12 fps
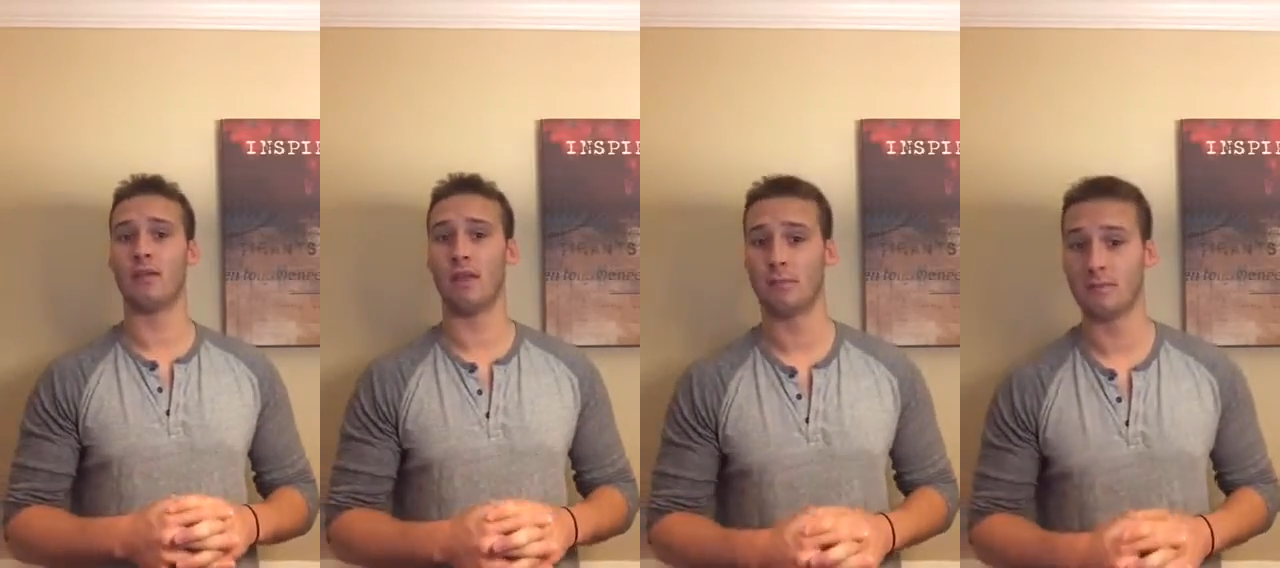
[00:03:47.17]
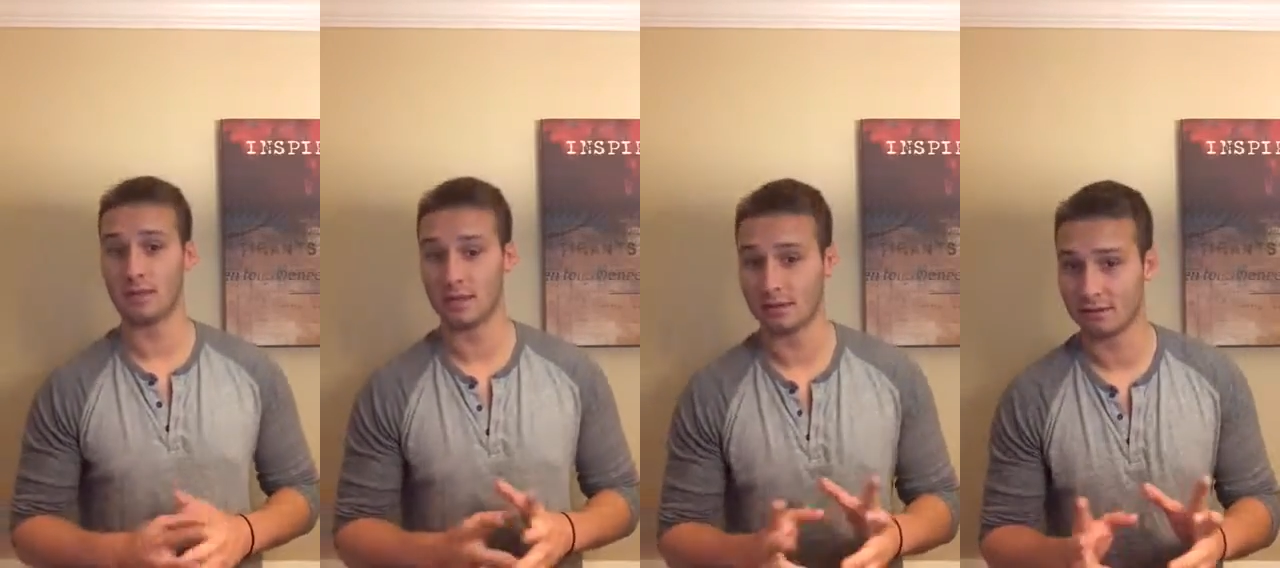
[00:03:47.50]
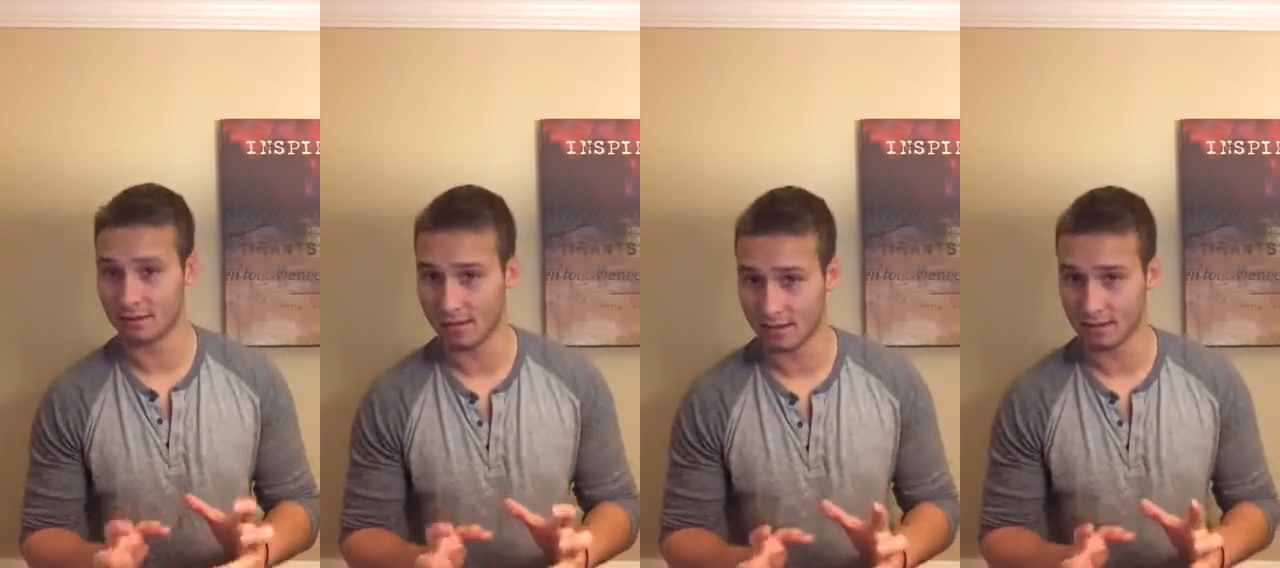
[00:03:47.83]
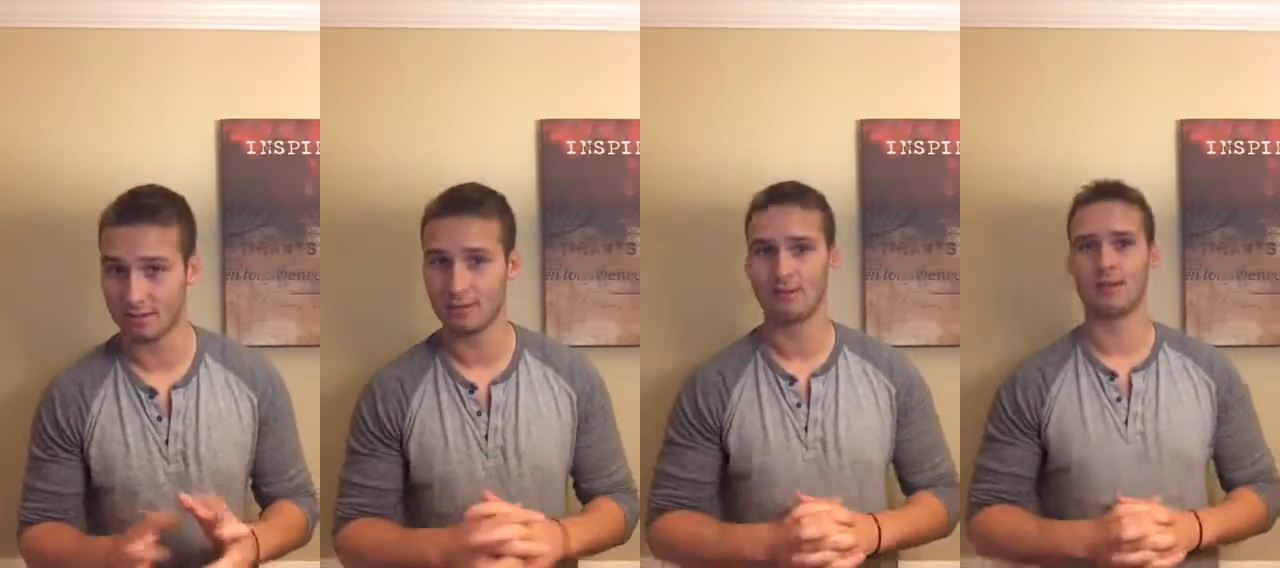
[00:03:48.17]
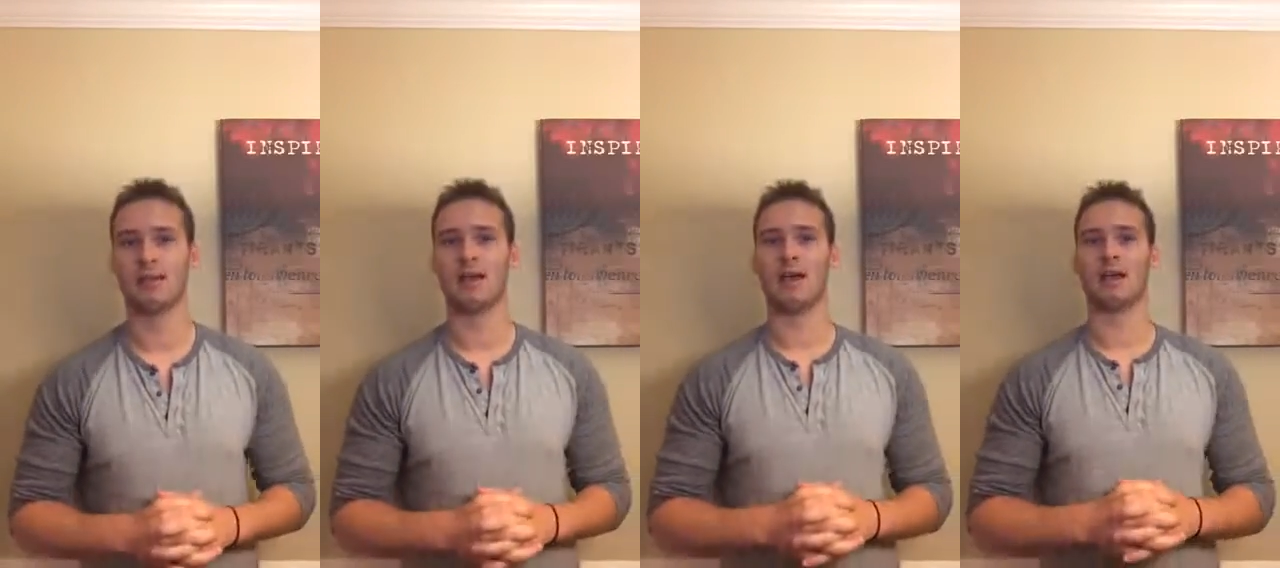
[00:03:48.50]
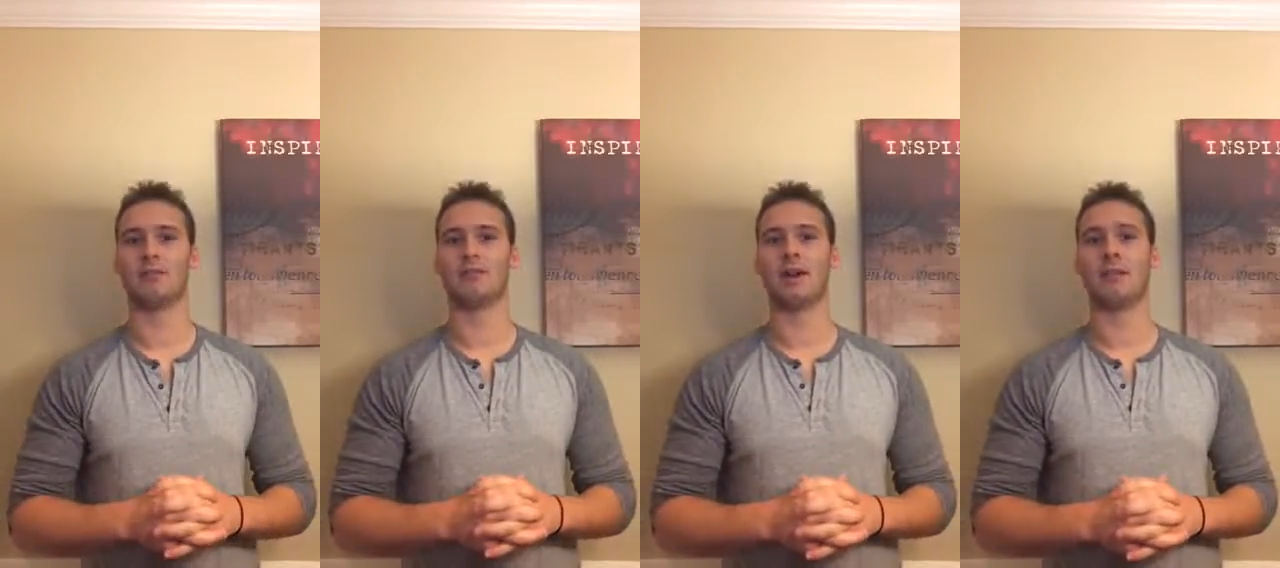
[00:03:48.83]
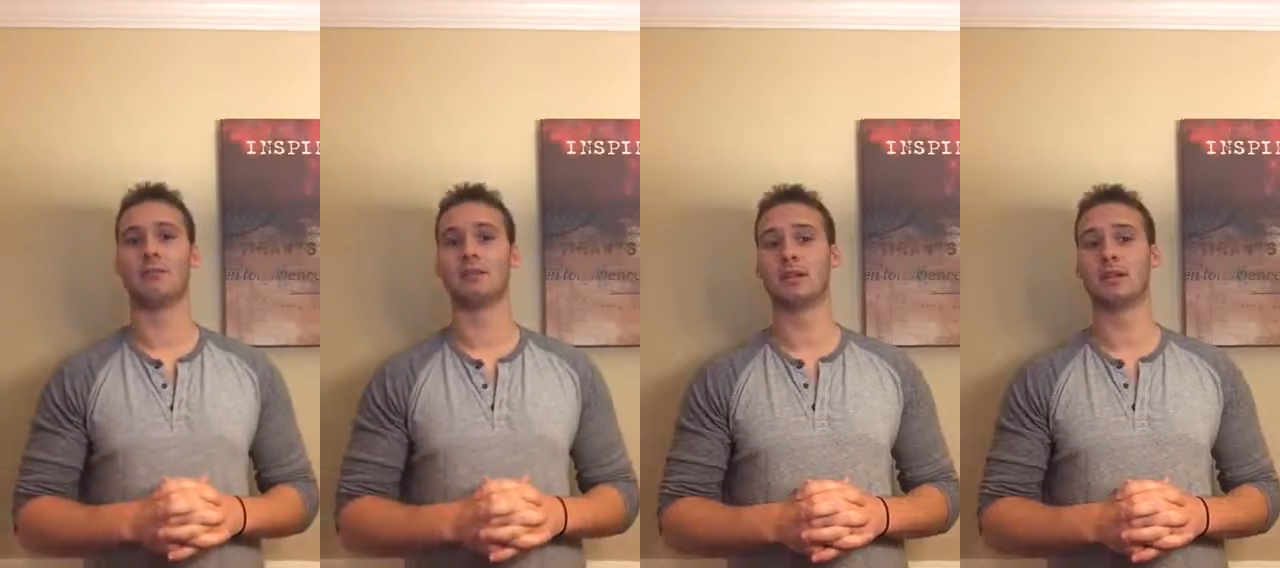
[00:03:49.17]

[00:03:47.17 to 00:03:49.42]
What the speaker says: That being said, I do not